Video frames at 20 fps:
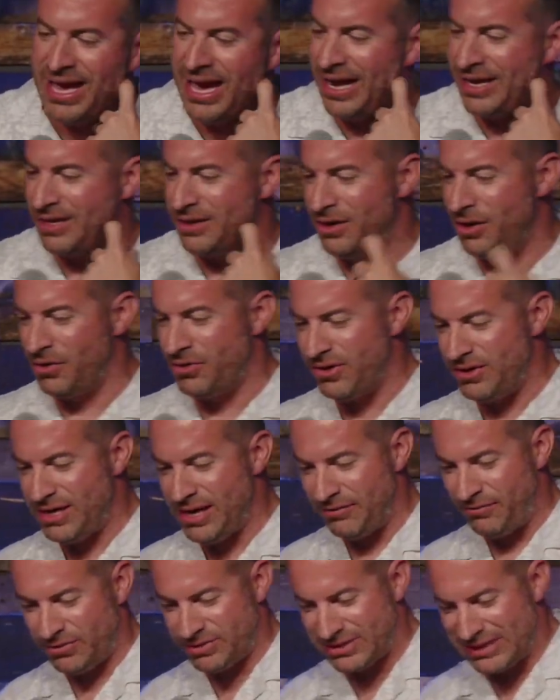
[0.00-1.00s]
How do you know the
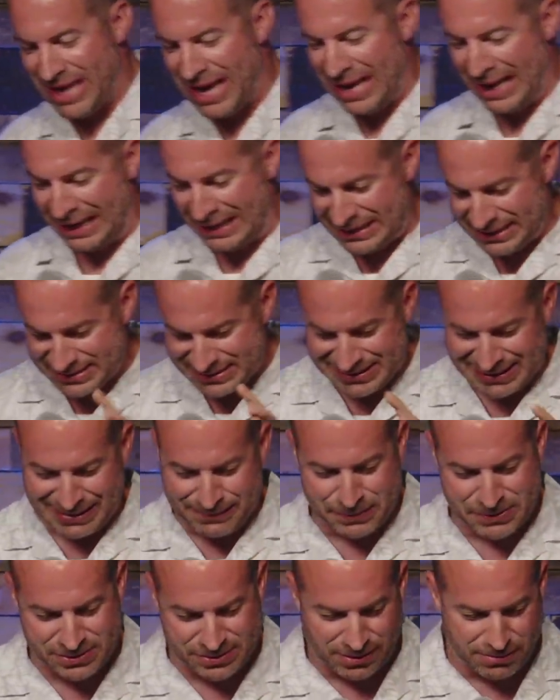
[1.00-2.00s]
devil's lying? His
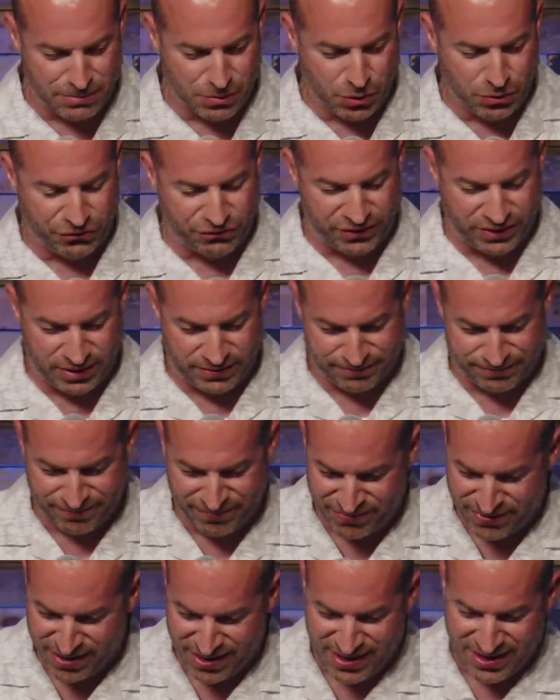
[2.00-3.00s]
lips are moving.
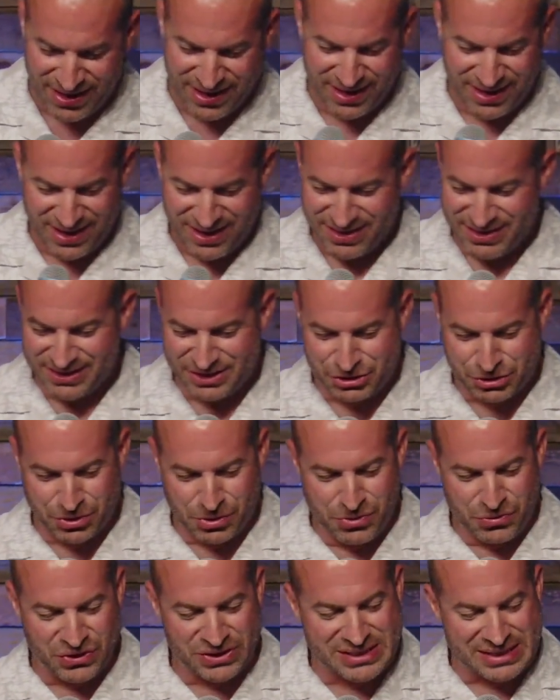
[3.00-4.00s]
The
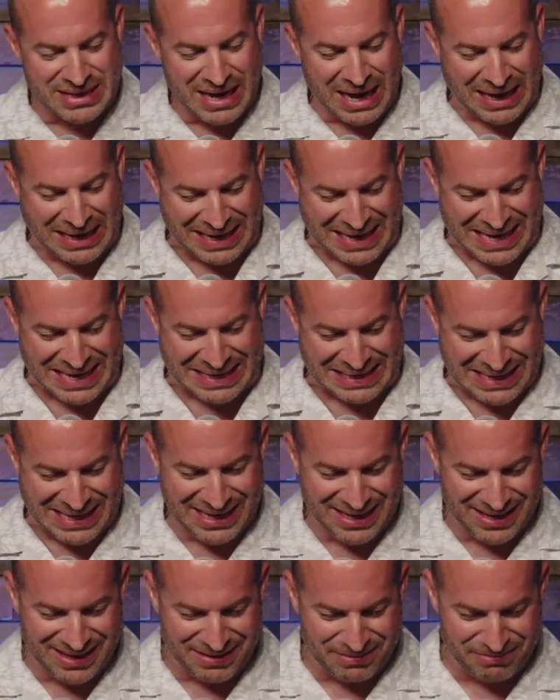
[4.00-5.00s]
truth is not in
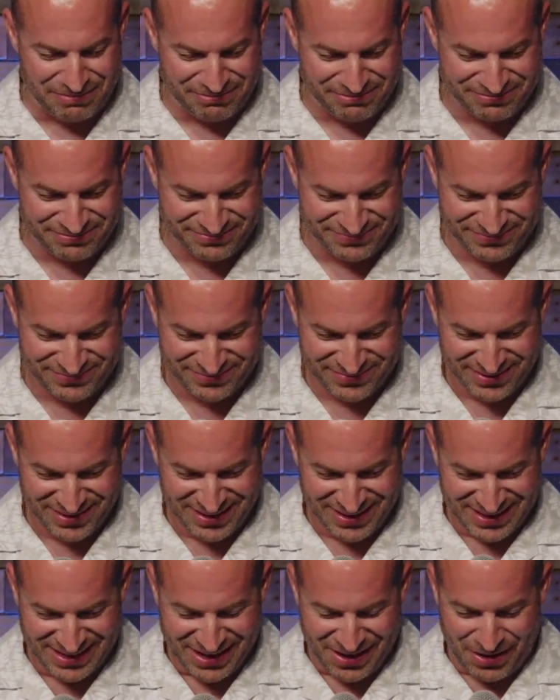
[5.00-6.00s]
him.
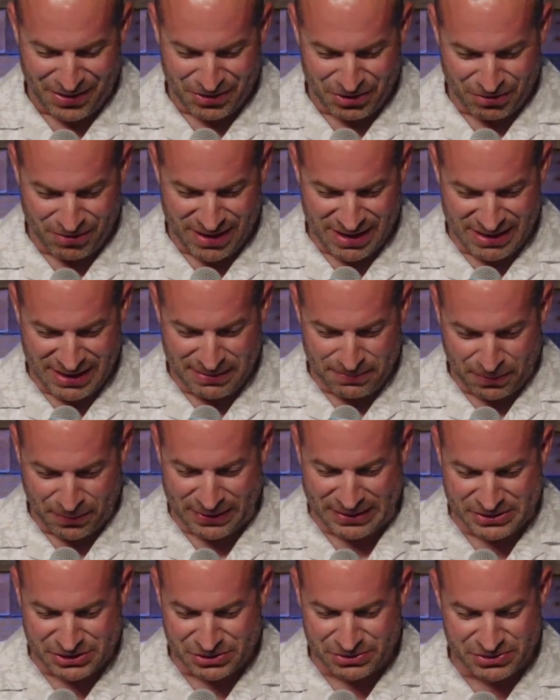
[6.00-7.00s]
Are there any
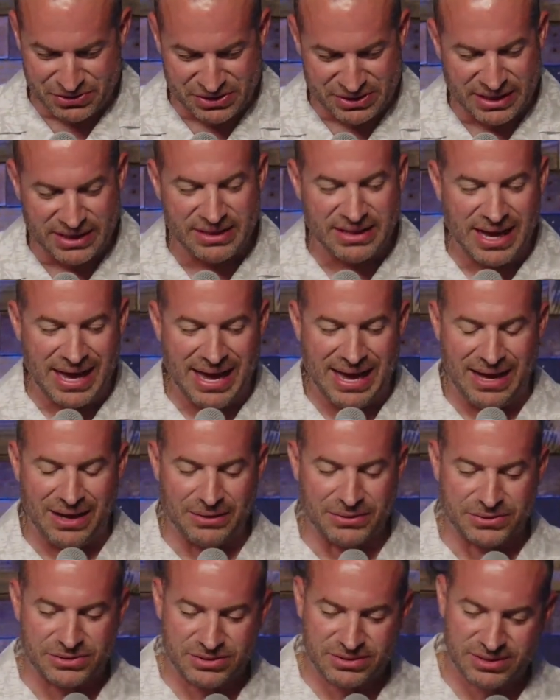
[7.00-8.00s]
preachers in the
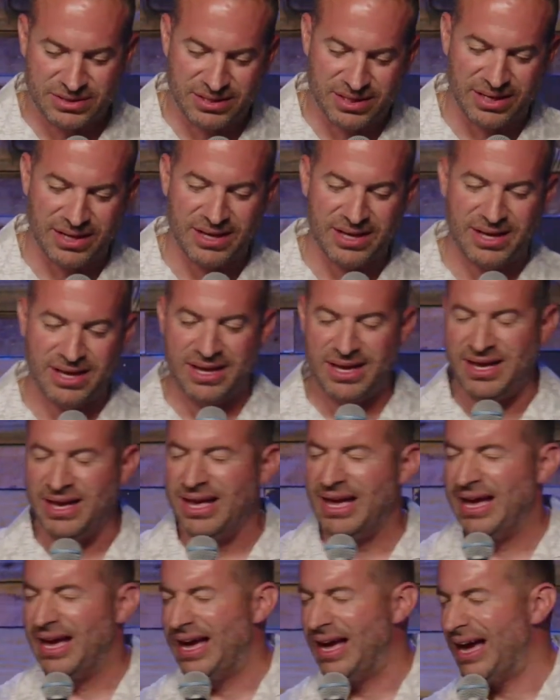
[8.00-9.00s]
house?
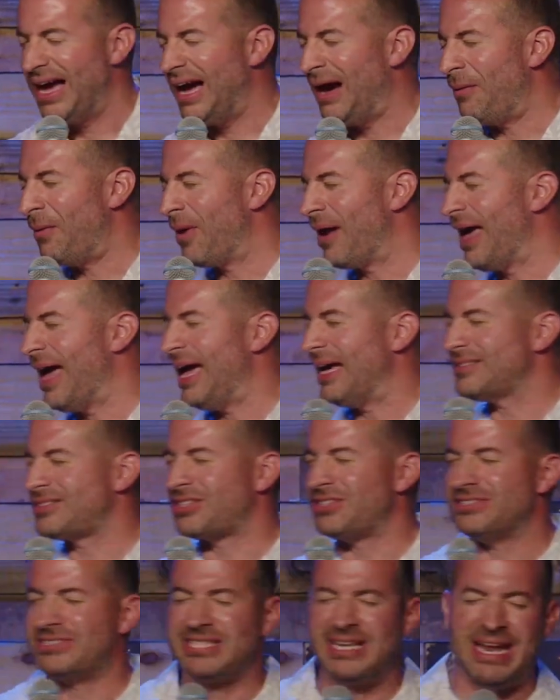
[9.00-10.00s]
I want to ask
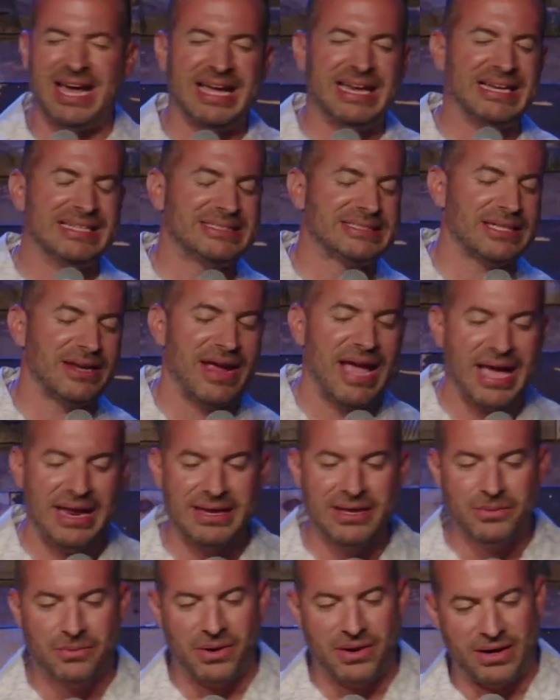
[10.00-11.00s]
you tonight is there
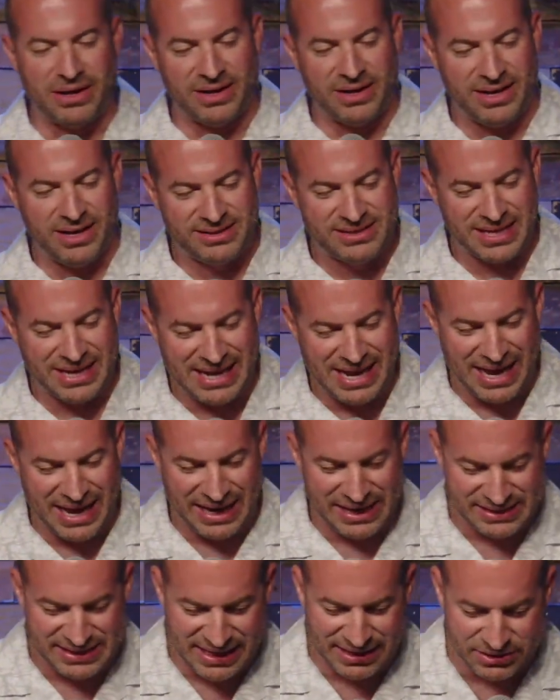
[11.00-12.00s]
anyone
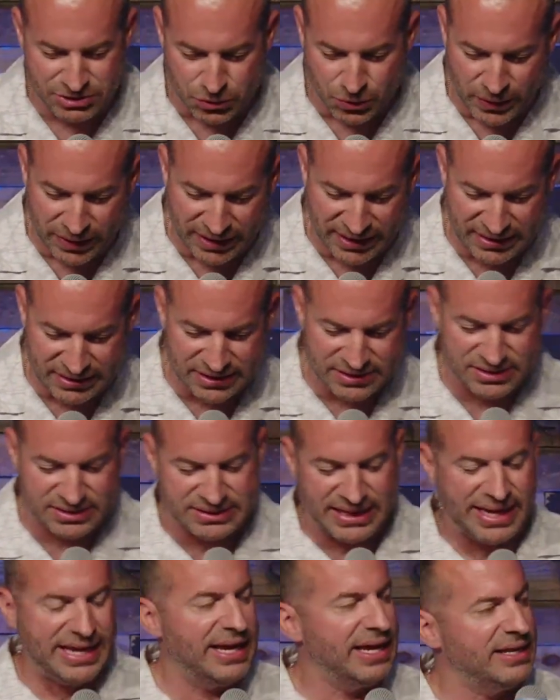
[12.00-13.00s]
tonight that is willing to
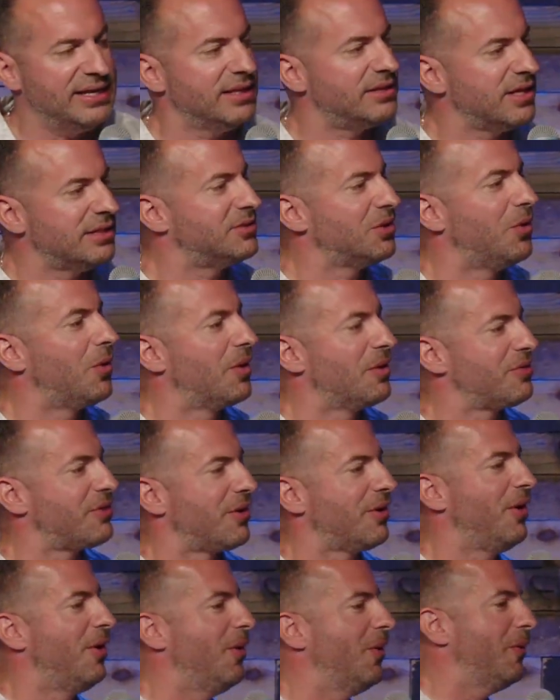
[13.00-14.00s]
stand at the door of their
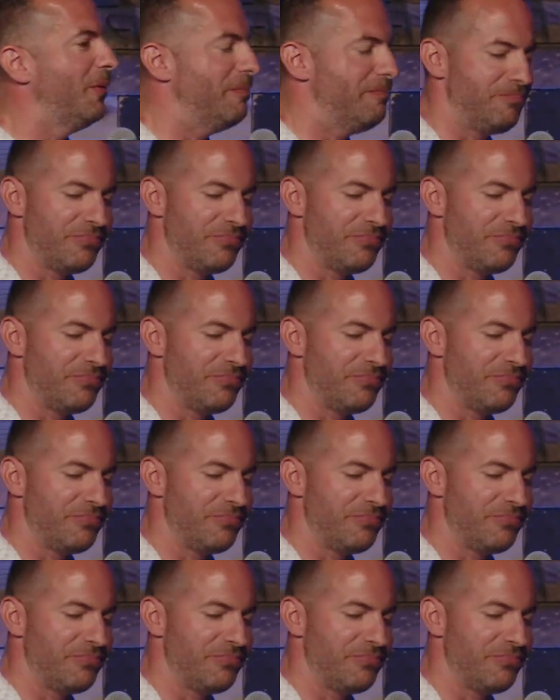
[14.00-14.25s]
home?